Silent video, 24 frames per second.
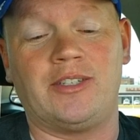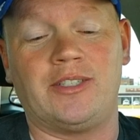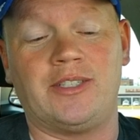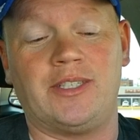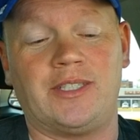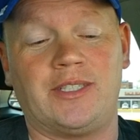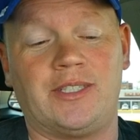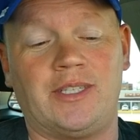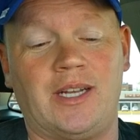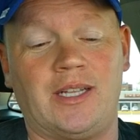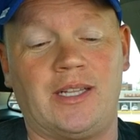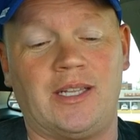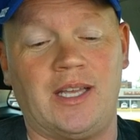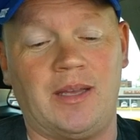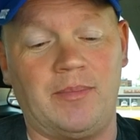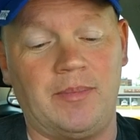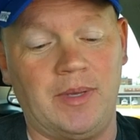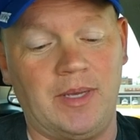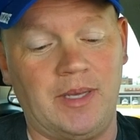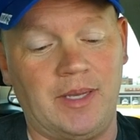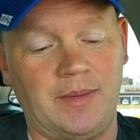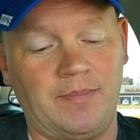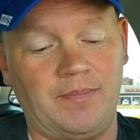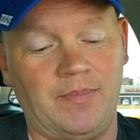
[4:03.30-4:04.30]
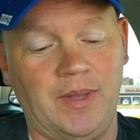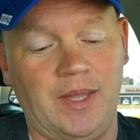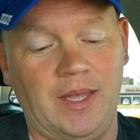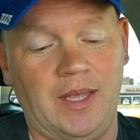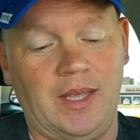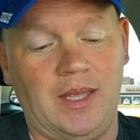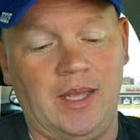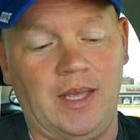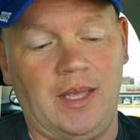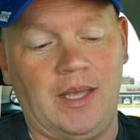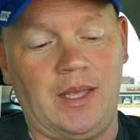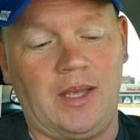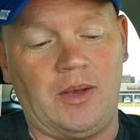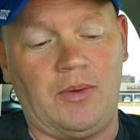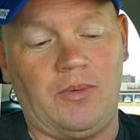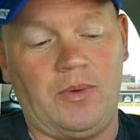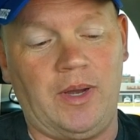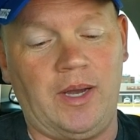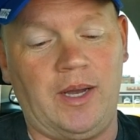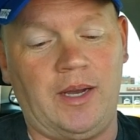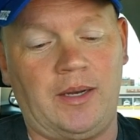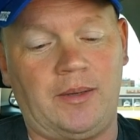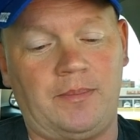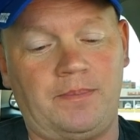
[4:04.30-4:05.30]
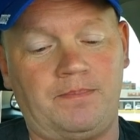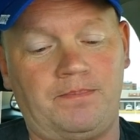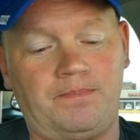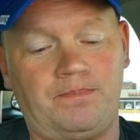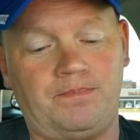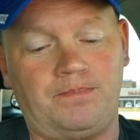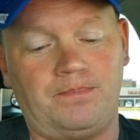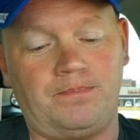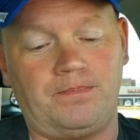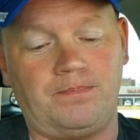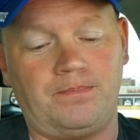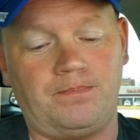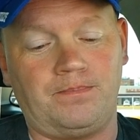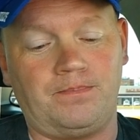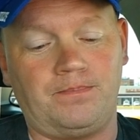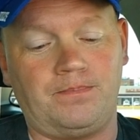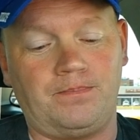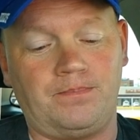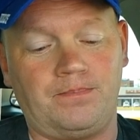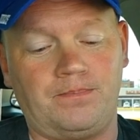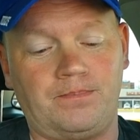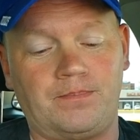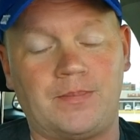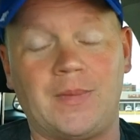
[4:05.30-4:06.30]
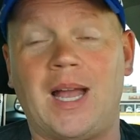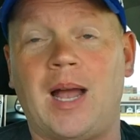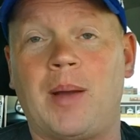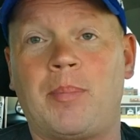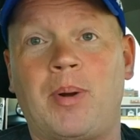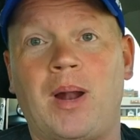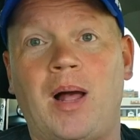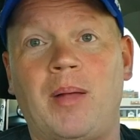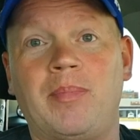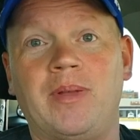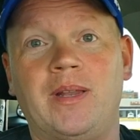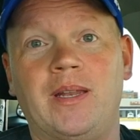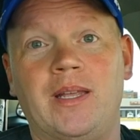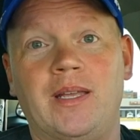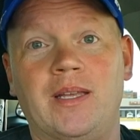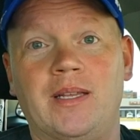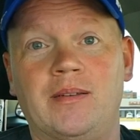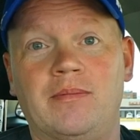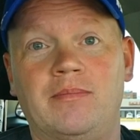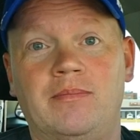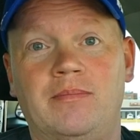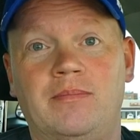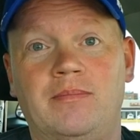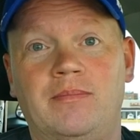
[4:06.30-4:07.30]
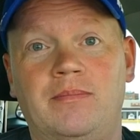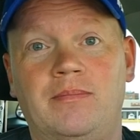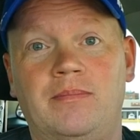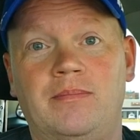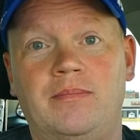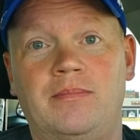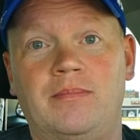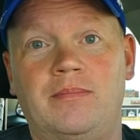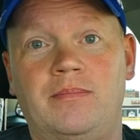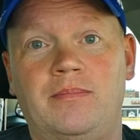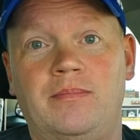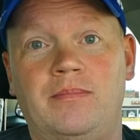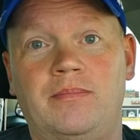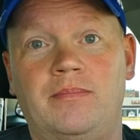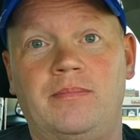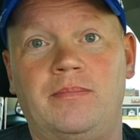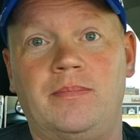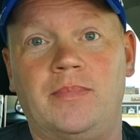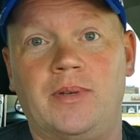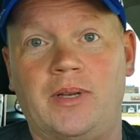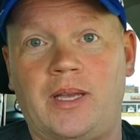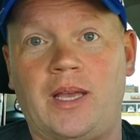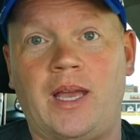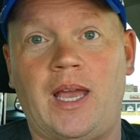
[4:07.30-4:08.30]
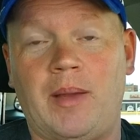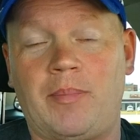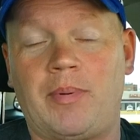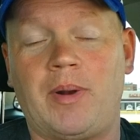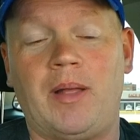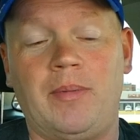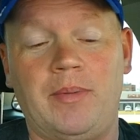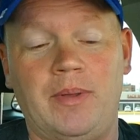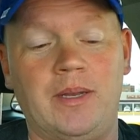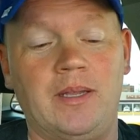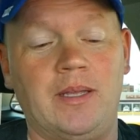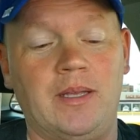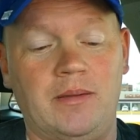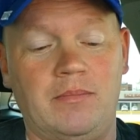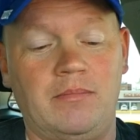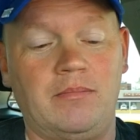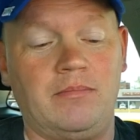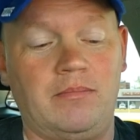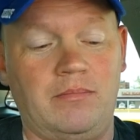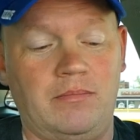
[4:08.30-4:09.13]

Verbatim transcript: and it's not that big. Well, I probably did. Okay, I probably did.